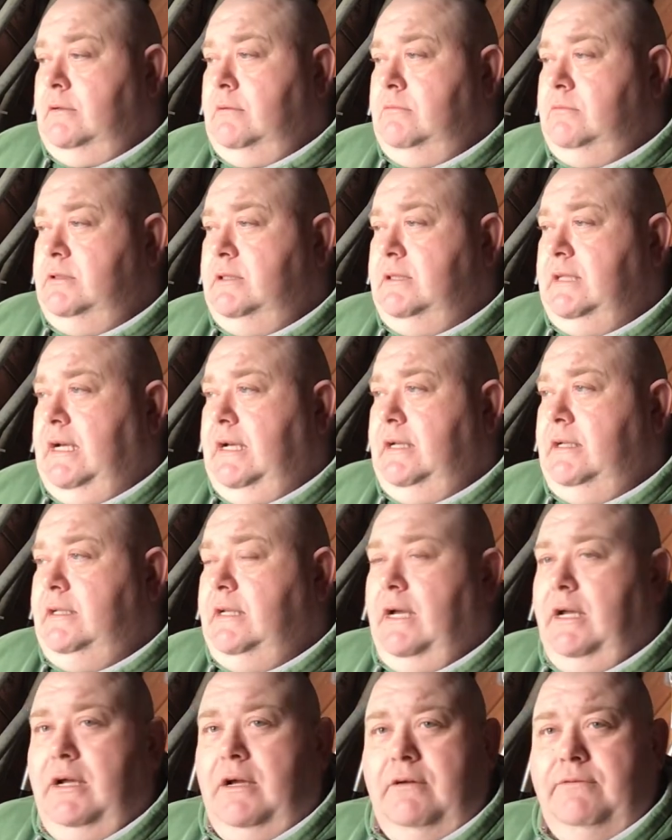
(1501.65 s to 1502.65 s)
It was a
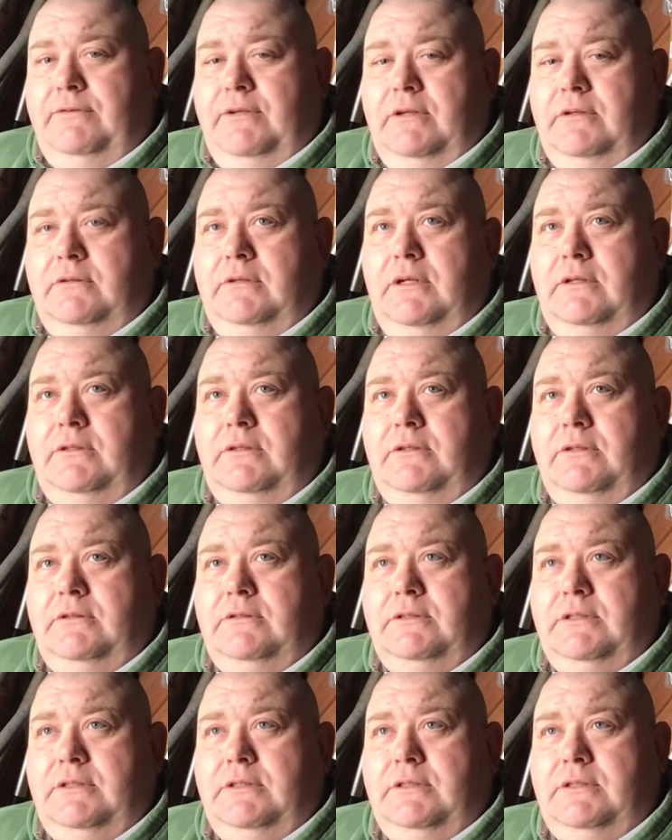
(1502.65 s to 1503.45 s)
day after? No, not